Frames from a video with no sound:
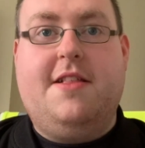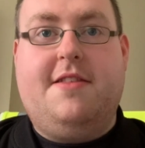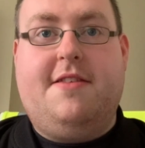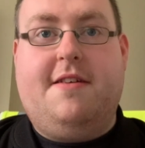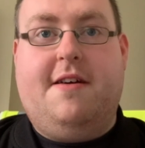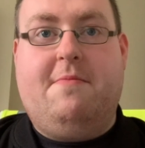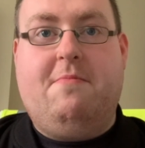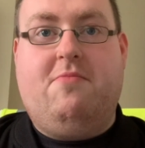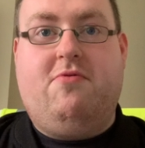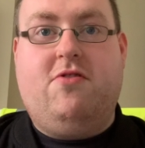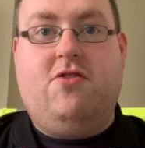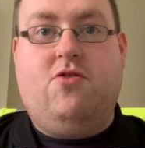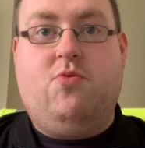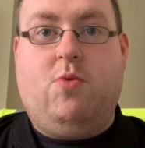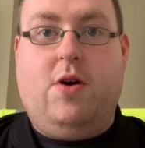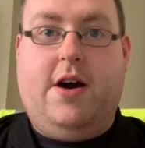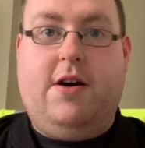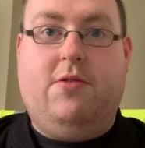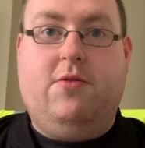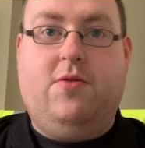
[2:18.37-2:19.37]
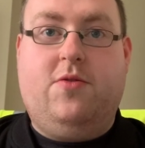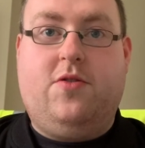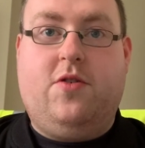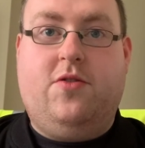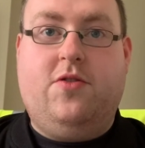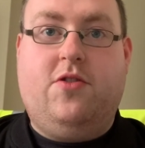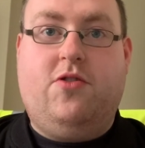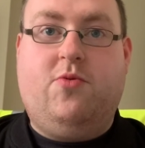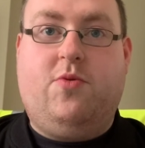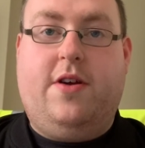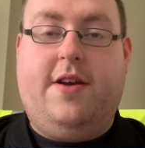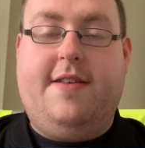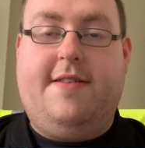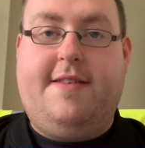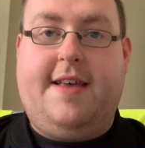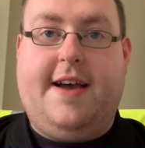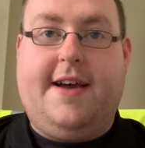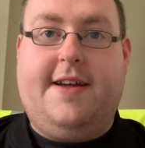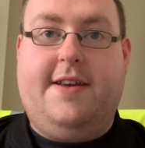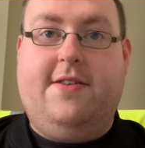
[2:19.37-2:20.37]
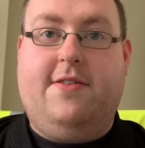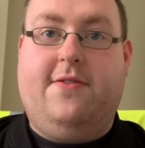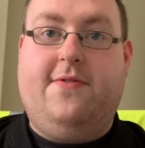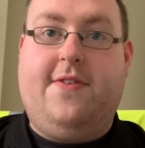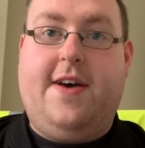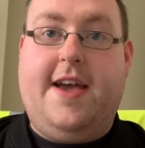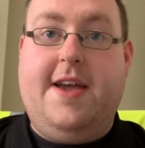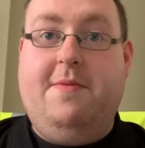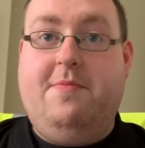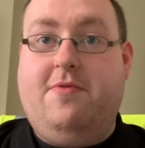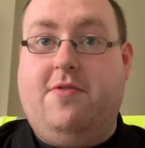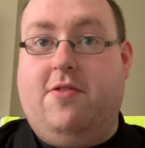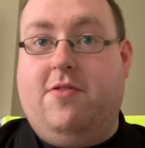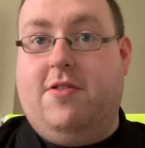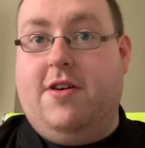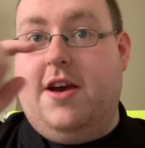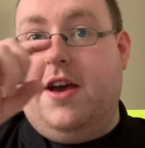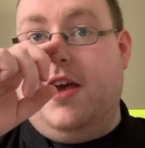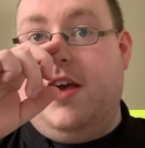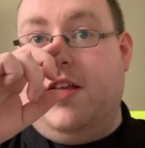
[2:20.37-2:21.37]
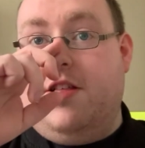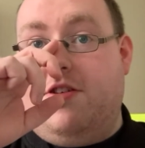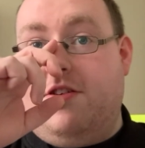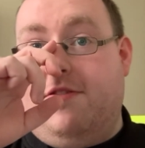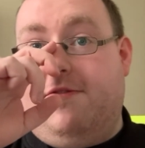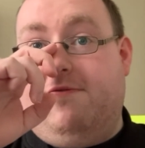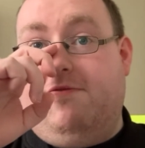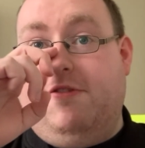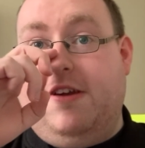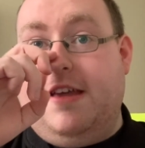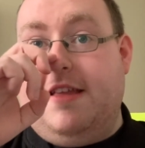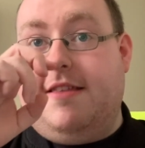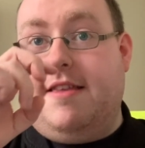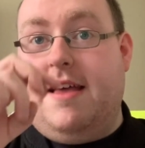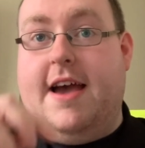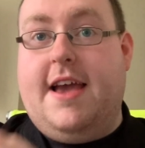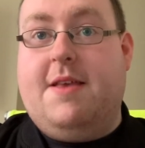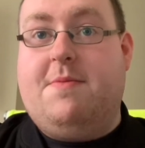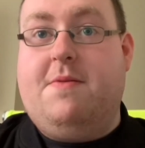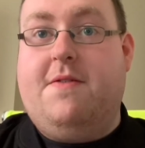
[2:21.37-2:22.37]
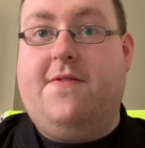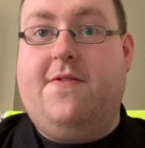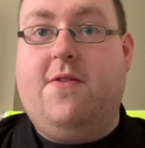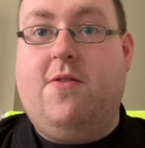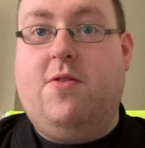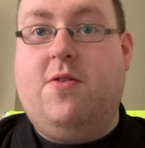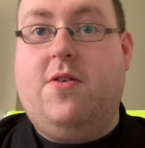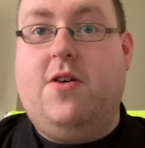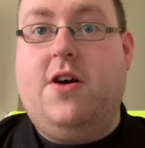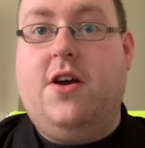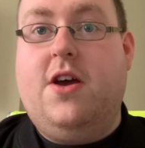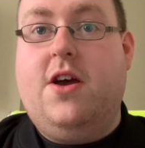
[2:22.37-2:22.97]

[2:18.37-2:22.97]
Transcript: Tunbridge Wells on the 22nd of April, just 3 days before